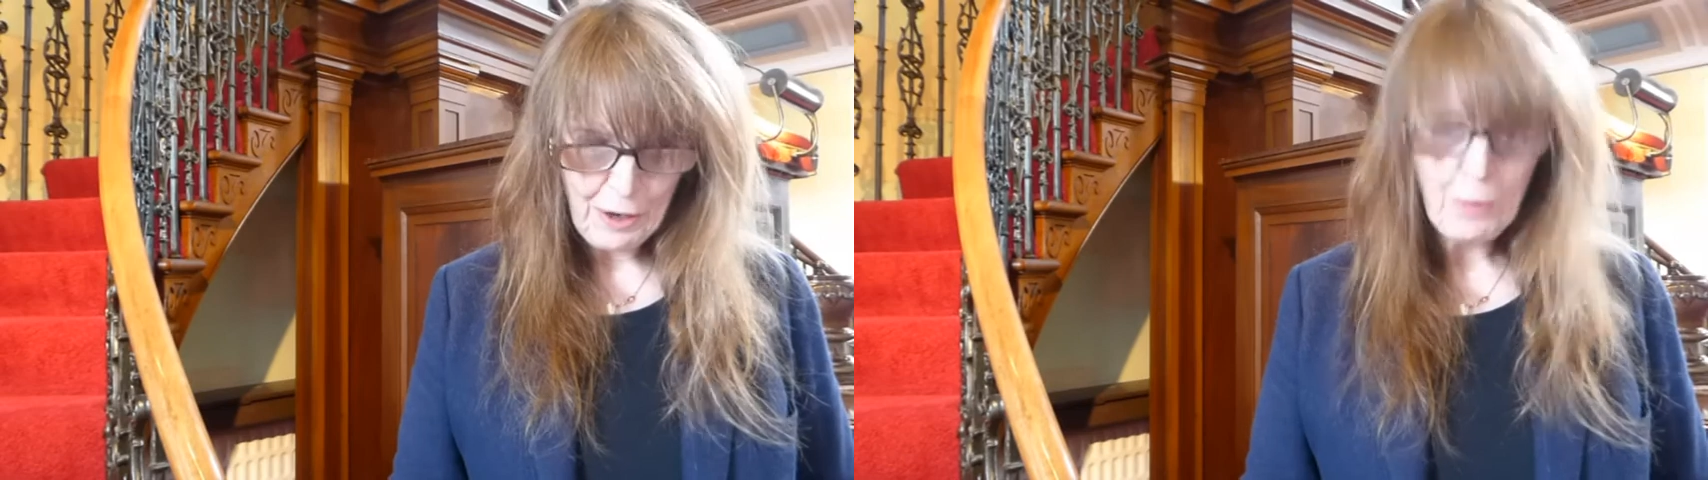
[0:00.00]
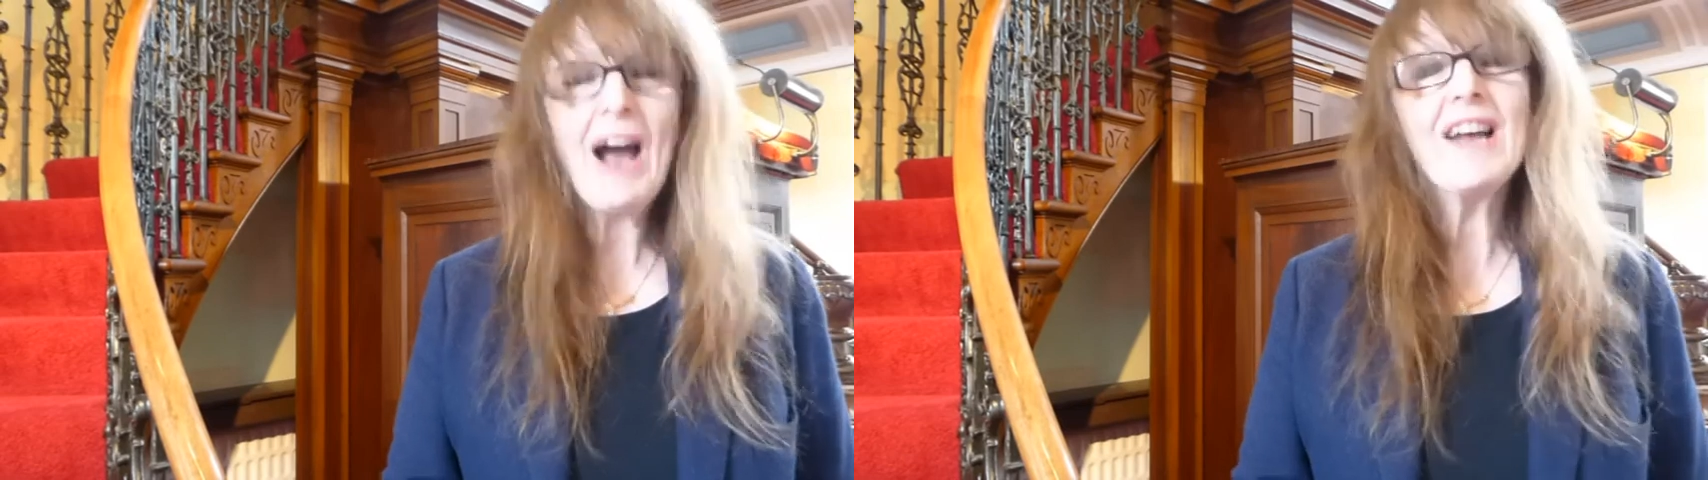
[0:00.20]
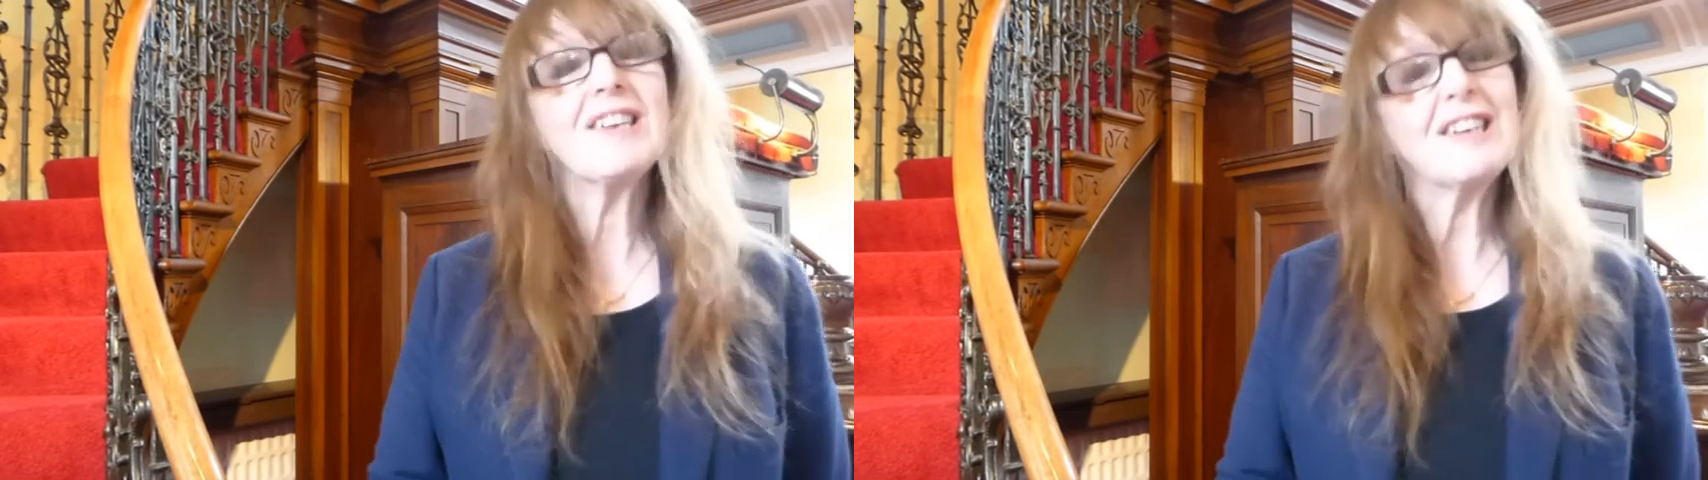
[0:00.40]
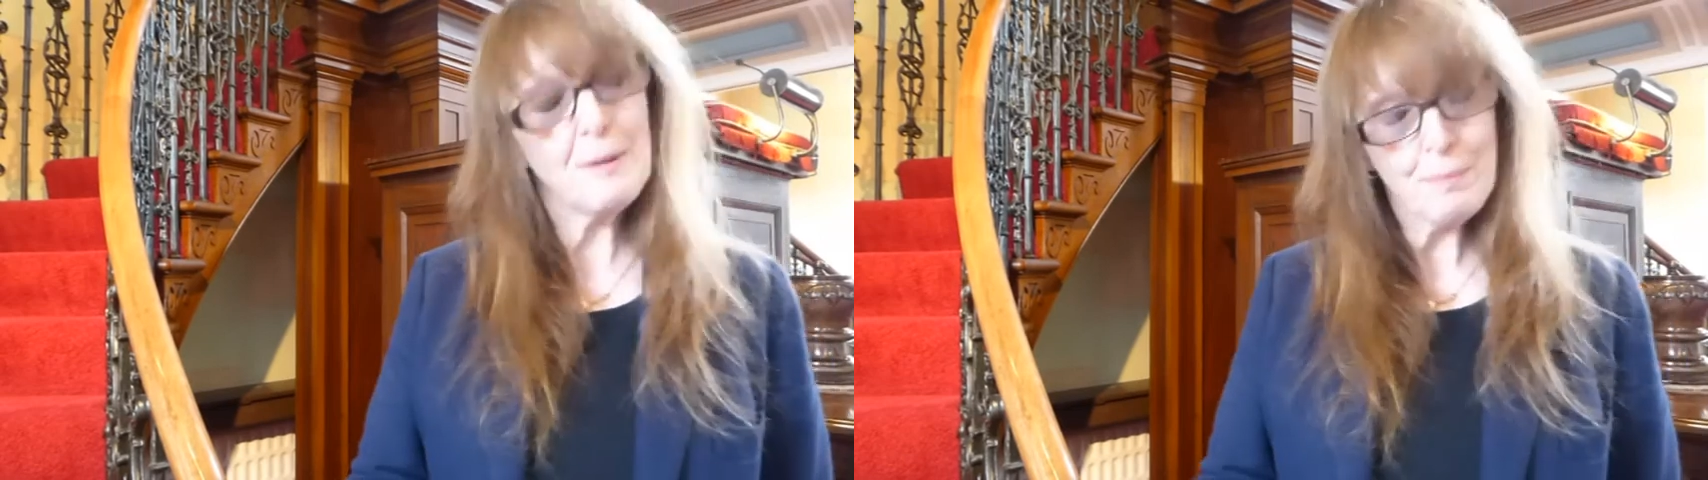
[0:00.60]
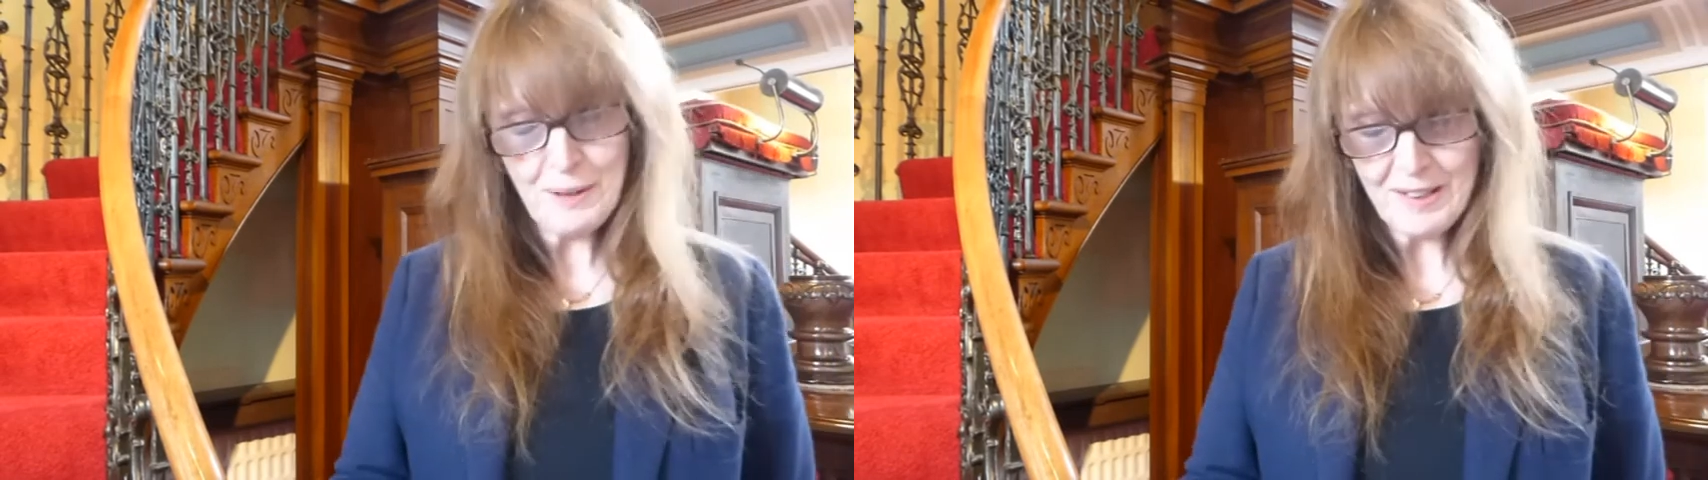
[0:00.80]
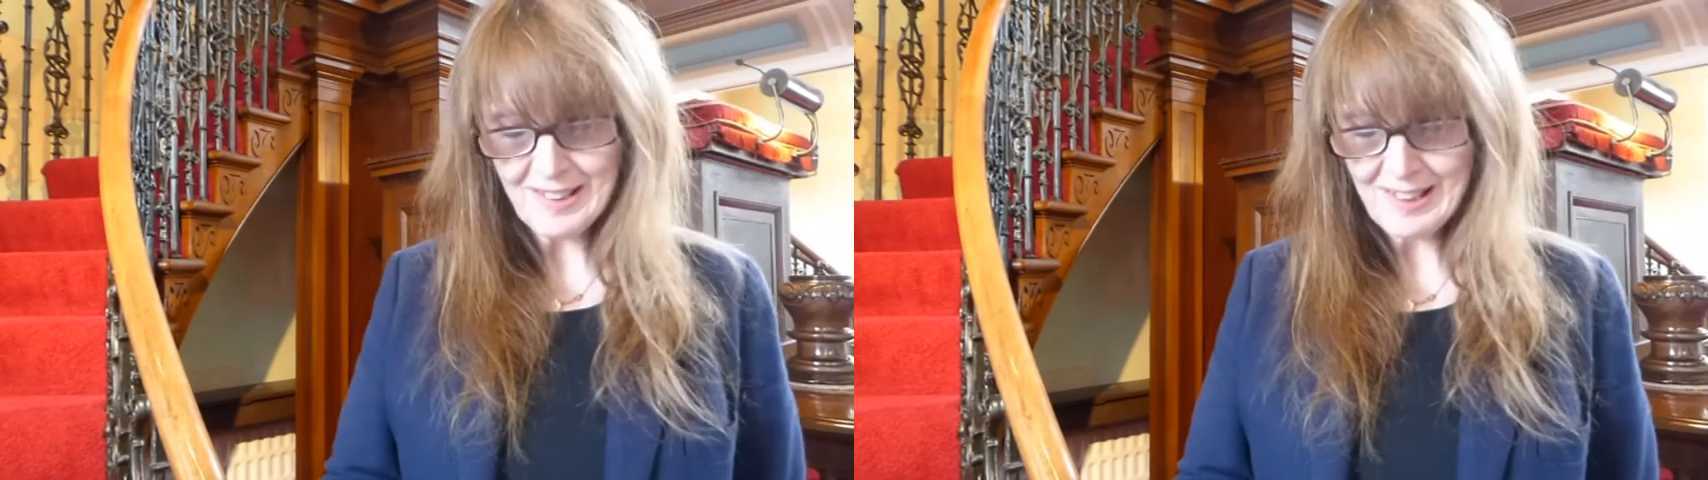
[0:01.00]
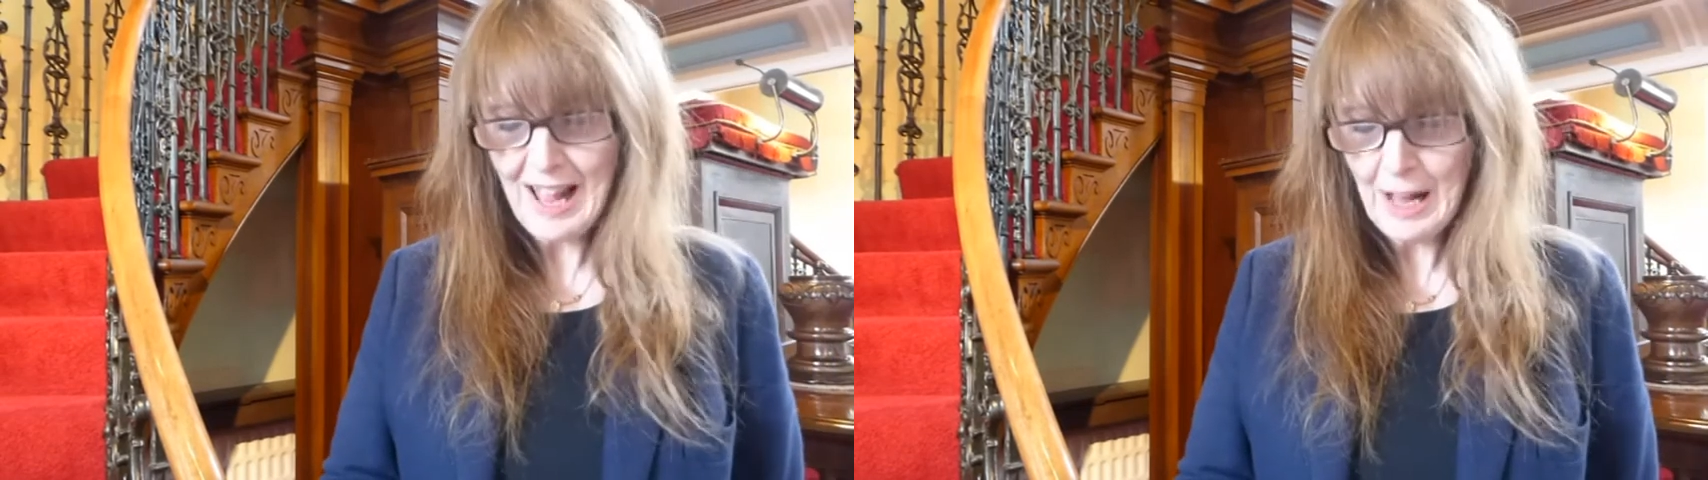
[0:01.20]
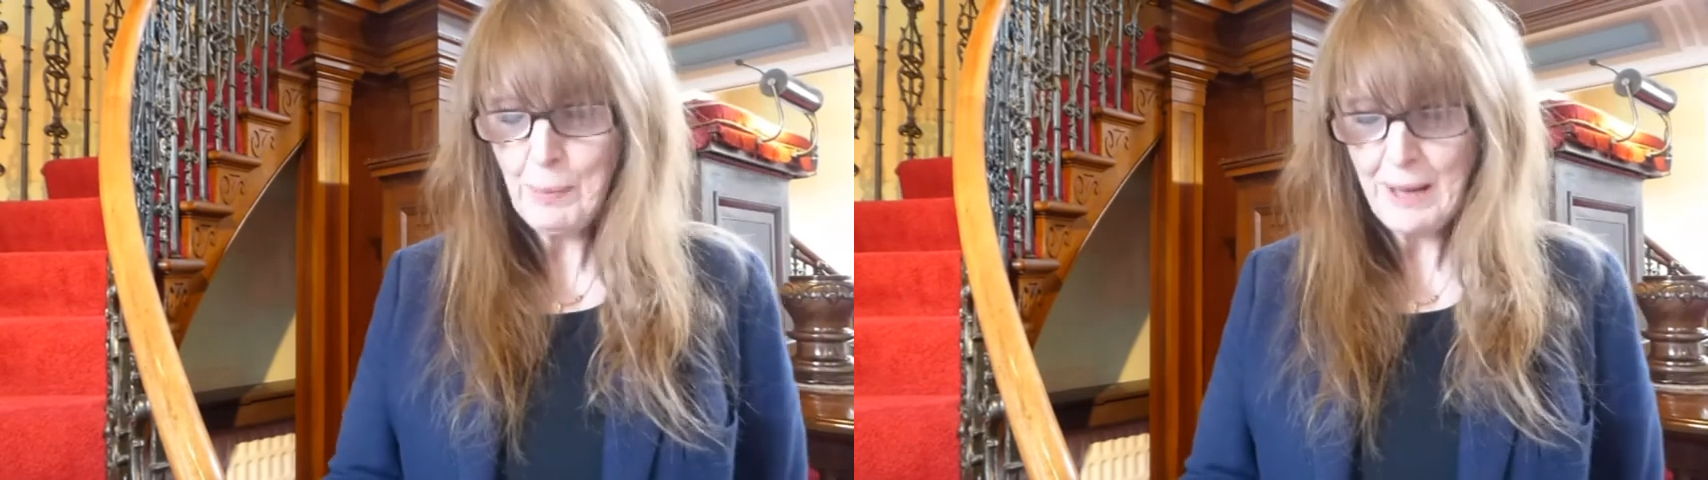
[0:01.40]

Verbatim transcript: who had a compass to help